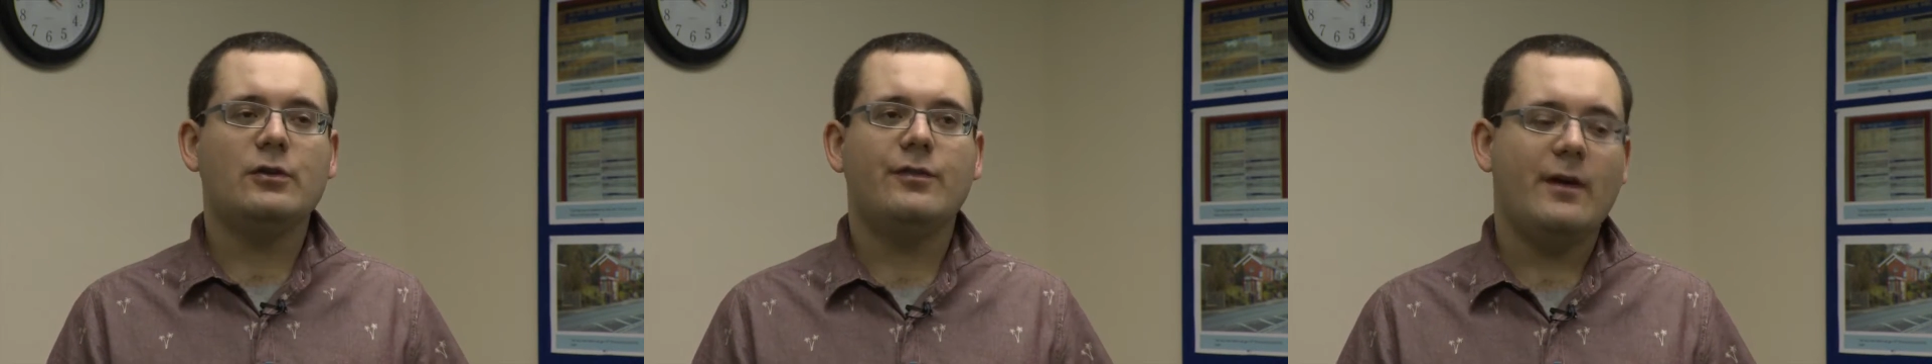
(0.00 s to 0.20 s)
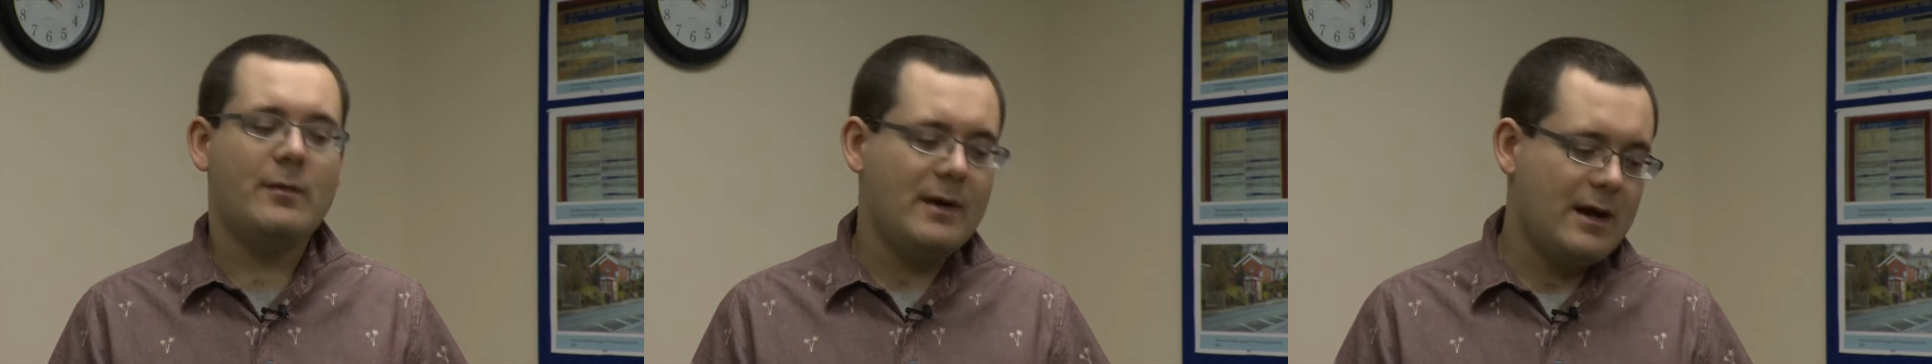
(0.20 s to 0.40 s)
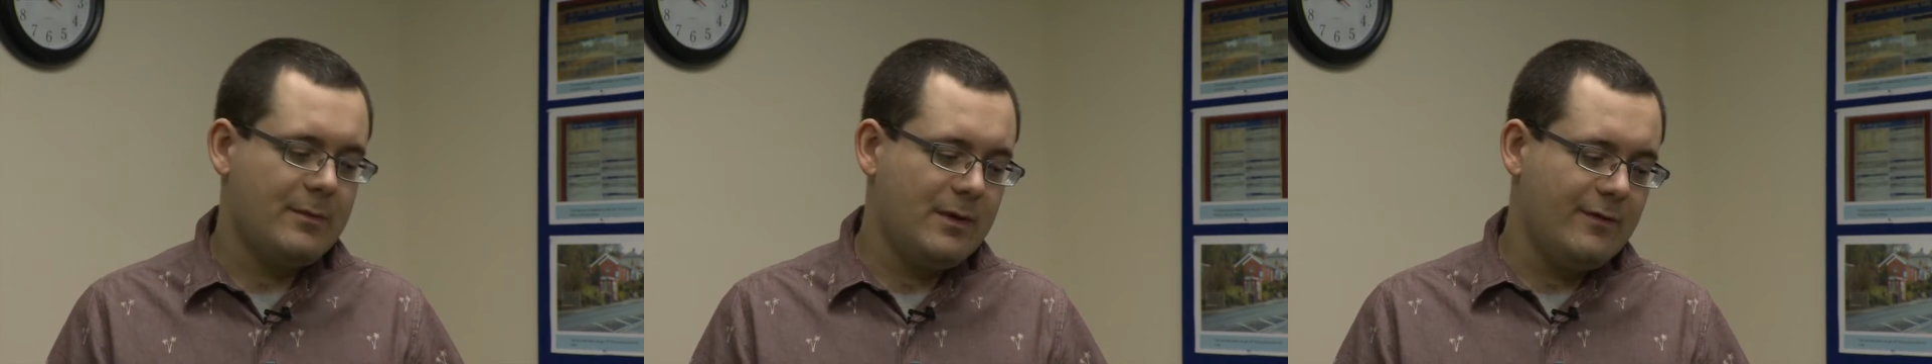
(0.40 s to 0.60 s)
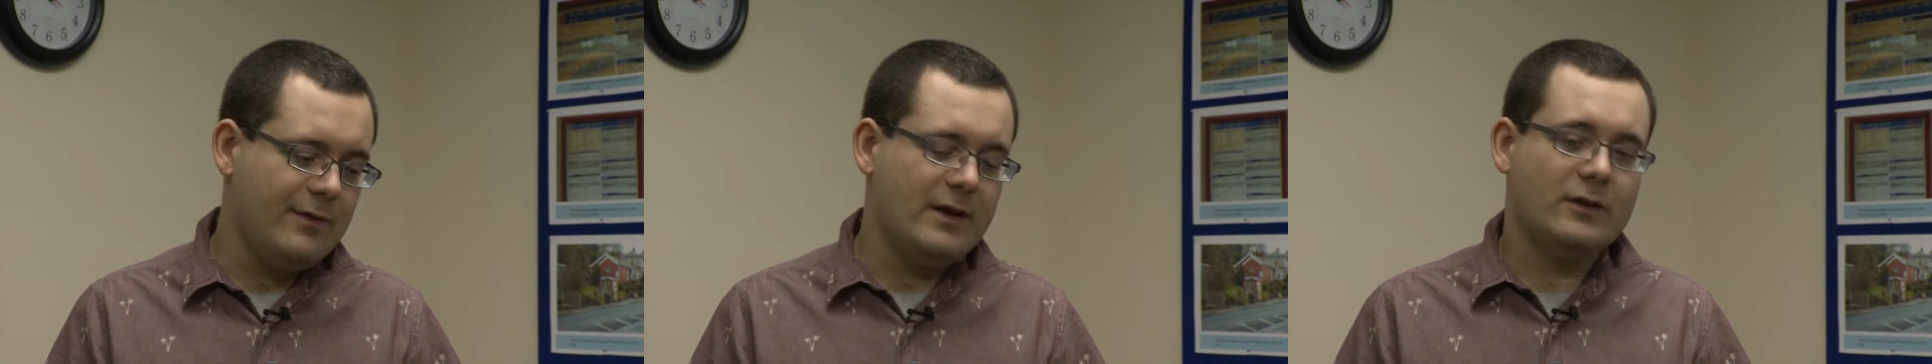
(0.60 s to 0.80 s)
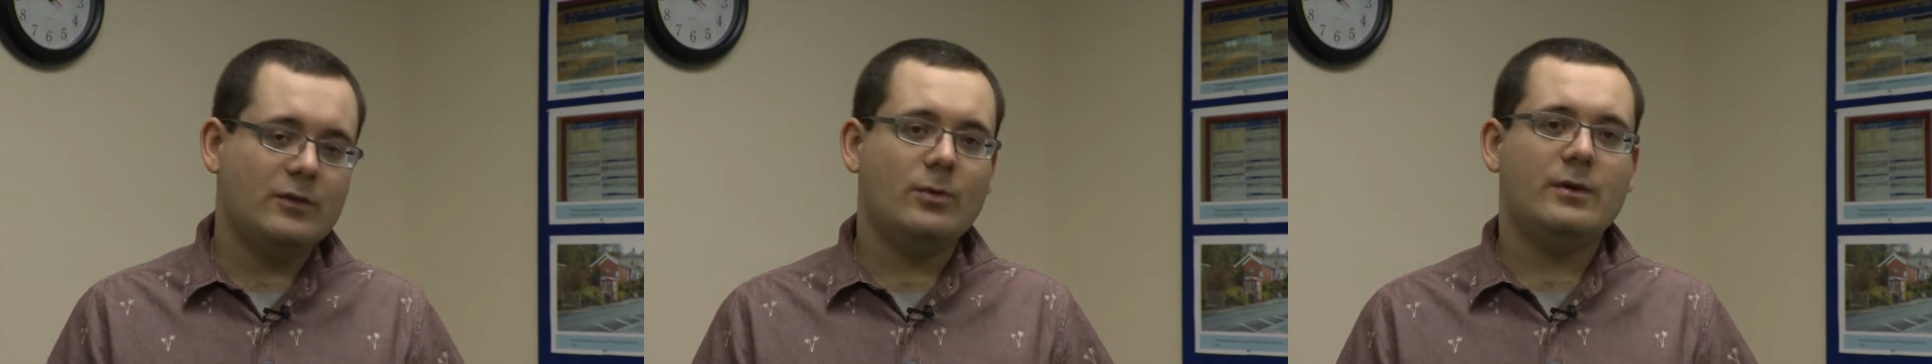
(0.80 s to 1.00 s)
there might have been the
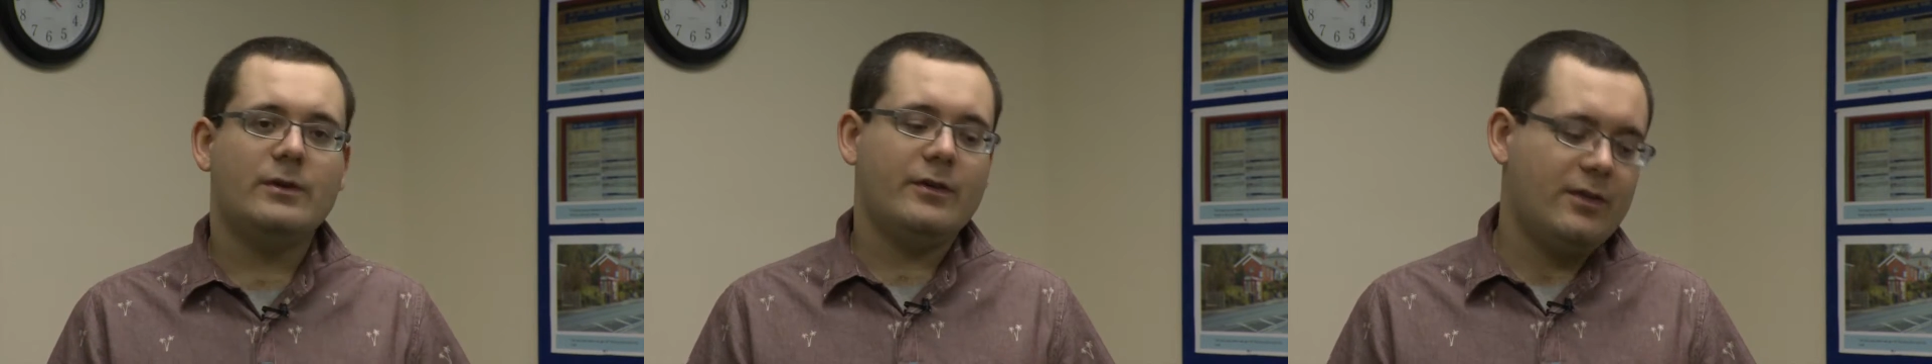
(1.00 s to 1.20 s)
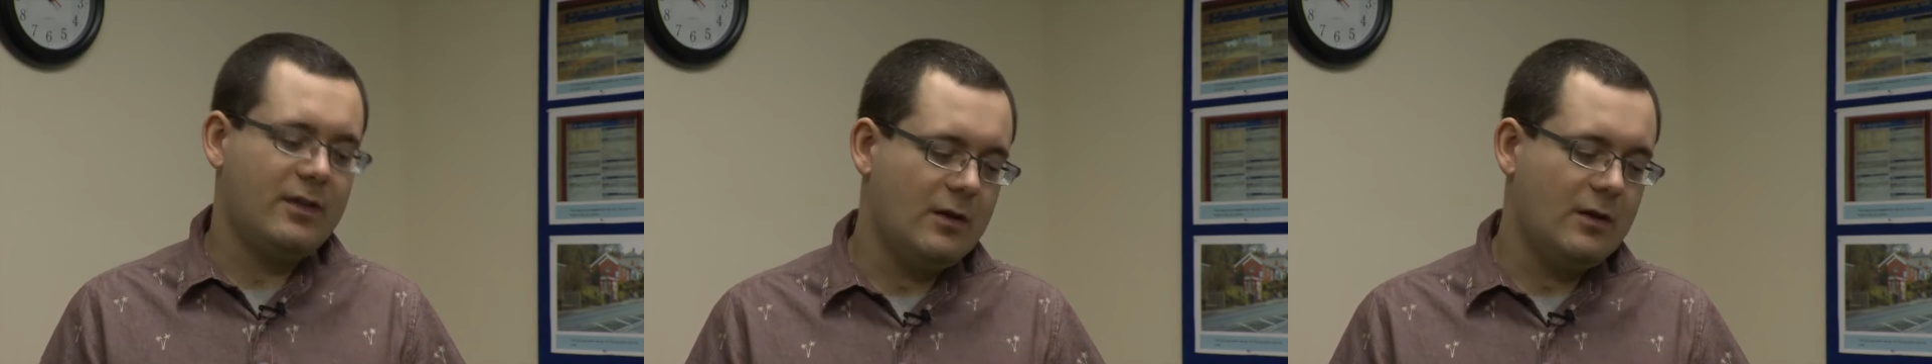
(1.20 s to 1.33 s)
odd one or so